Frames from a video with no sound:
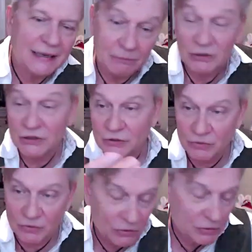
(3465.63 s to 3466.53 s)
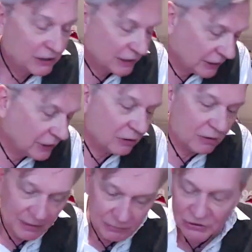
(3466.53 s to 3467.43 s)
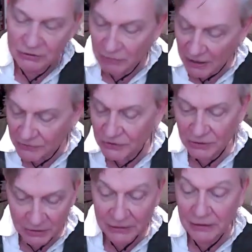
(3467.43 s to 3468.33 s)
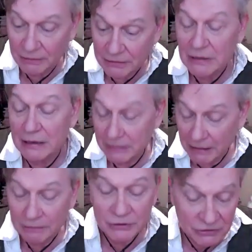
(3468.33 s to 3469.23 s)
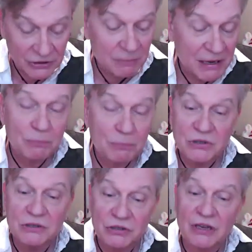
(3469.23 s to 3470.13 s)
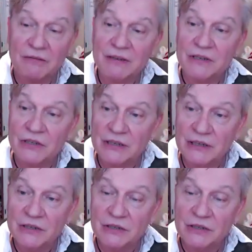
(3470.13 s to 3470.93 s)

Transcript: hit, which is true. You know, I was at Ground Zero. You know, it's like, yeah. So some of that personal stuff is